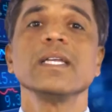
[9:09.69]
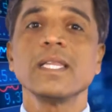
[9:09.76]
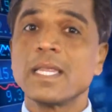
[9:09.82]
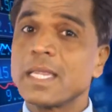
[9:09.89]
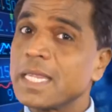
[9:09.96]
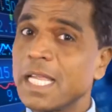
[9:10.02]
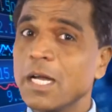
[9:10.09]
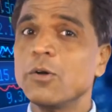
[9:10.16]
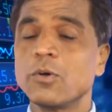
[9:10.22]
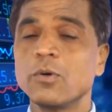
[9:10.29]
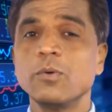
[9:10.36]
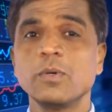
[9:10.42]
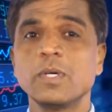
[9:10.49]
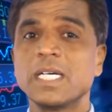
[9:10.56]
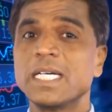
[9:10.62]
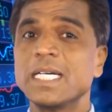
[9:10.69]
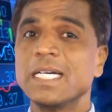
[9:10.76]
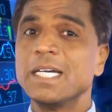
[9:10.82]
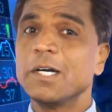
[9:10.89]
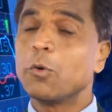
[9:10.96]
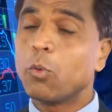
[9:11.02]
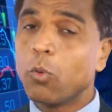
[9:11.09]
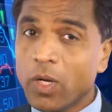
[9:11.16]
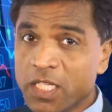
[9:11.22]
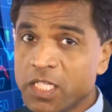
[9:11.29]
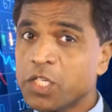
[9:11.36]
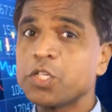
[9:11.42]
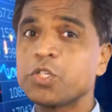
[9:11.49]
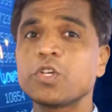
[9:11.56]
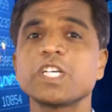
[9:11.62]
Now one
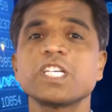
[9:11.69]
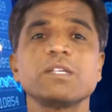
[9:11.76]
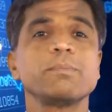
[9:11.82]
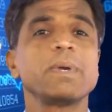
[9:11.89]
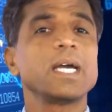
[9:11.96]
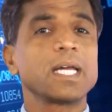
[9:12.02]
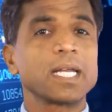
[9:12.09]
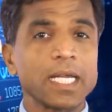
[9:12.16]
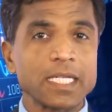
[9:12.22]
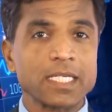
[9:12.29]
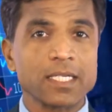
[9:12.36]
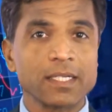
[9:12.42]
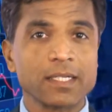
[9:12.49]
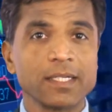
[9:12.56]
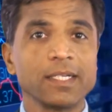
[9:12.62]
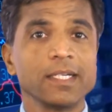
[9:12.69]
situation may arise.